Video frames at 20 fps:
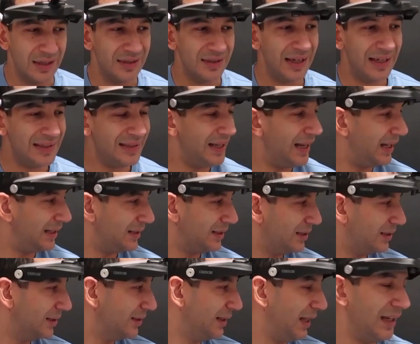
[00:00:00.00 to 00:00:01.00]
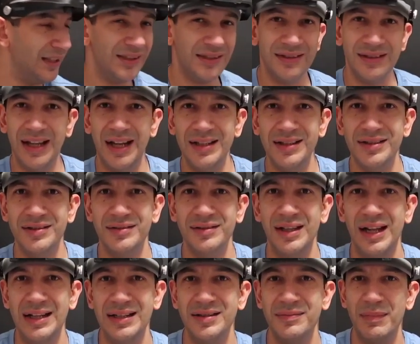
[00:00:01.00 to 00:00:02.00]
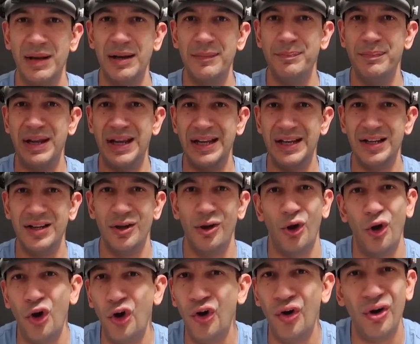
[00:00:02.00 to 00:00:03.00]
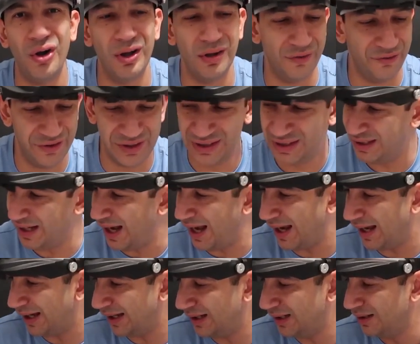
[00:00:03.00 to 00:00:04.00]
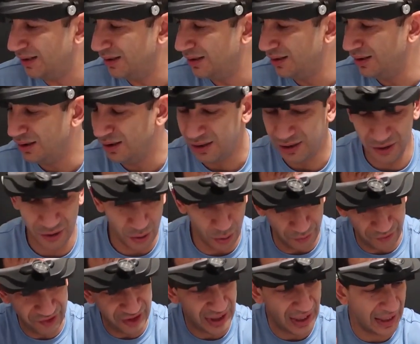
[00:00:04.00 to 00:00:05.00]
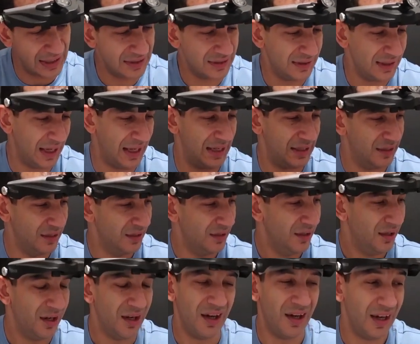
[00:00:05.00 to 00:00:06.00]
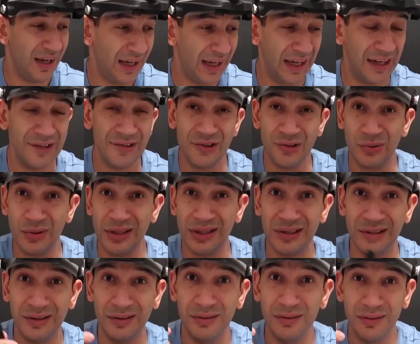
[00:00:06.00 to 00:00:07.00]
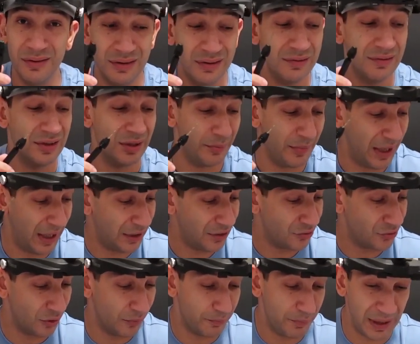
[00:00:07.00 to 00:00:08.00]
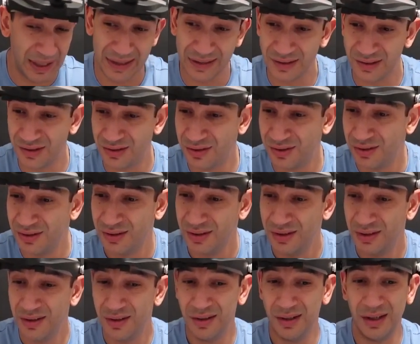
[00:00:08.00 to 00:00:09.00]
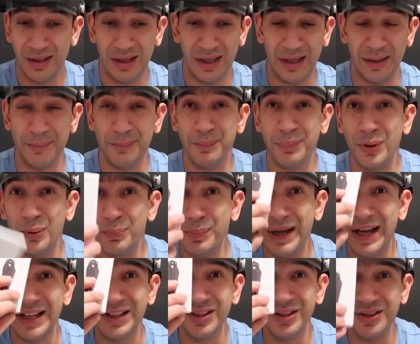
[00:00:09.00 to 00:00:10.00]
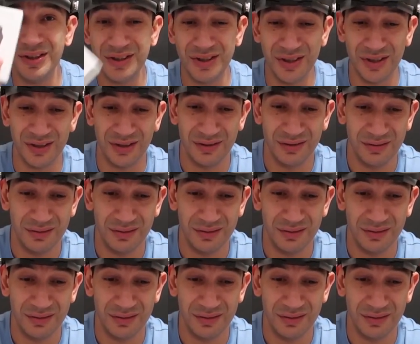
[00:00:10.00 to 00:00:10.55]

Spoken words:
That's it. That's my big haul for today. A goofy headset, a hand drill, some extra bits, propellers,